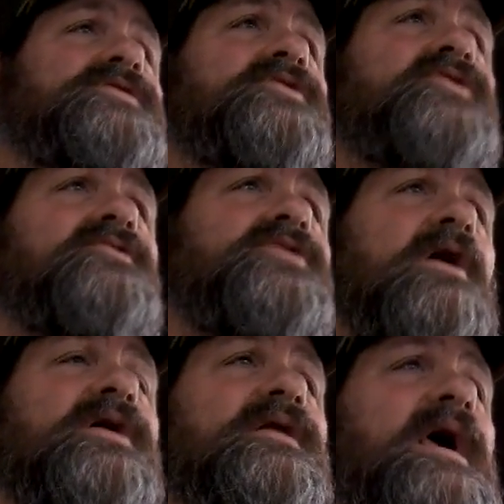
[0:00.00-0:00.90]
when you start
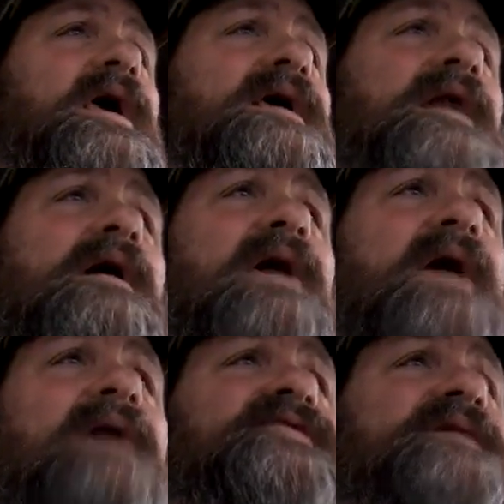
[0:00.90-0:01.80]
talking, no,
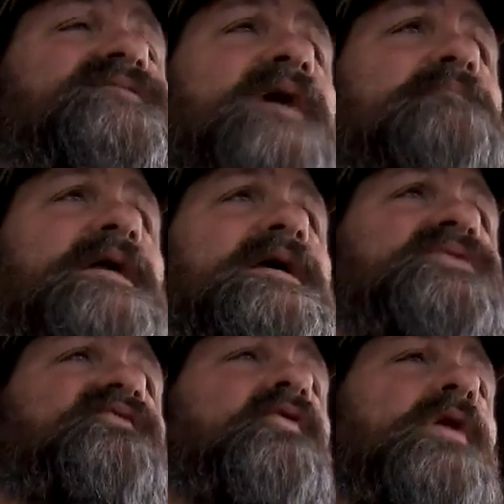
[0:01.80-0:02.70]
I've seen some
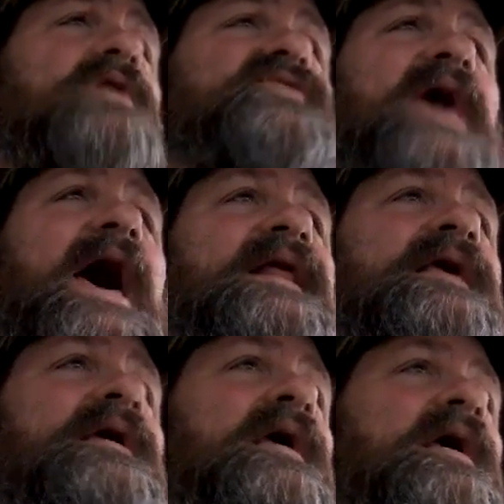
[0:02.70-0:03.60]
leads for a
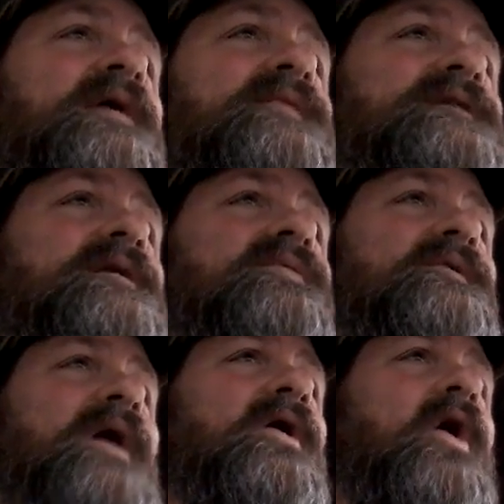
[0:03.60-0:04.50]
siding, you know,
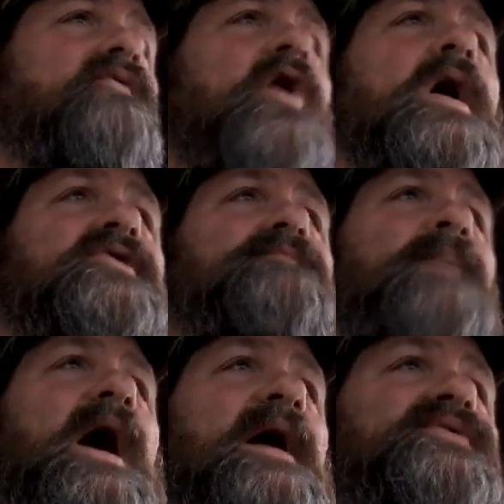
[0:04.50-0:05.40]
over a hundred
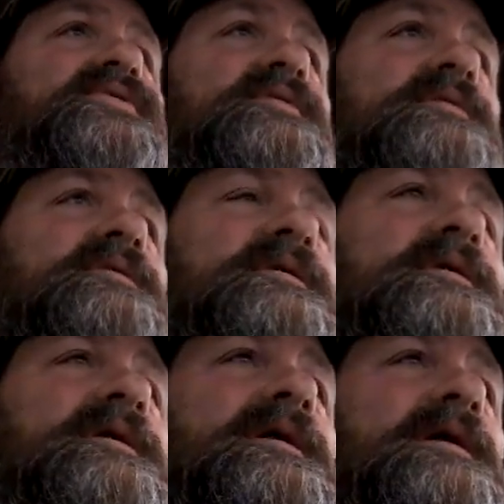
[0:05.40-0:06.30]
bucks.
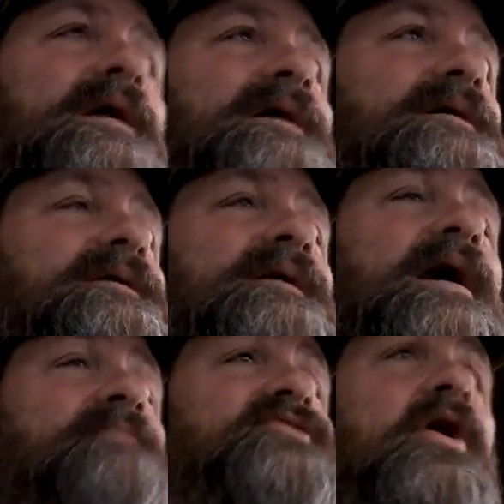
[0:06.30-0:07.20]
You
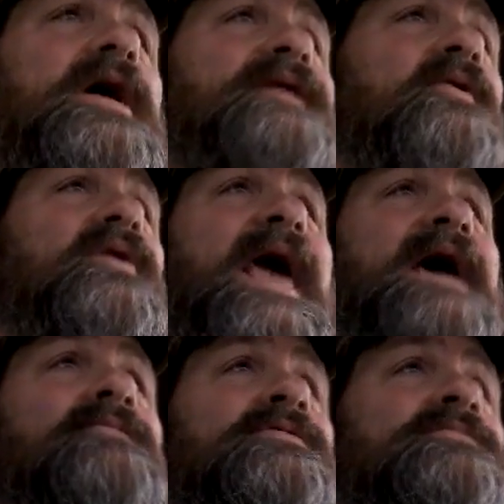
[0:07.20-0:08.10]
know, I'm sorry, I don't
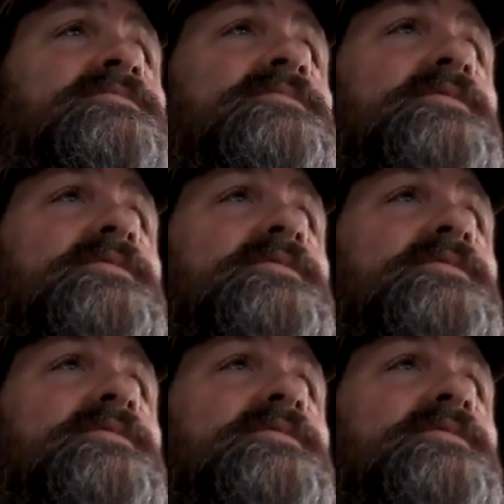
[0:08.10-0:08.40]
gamble.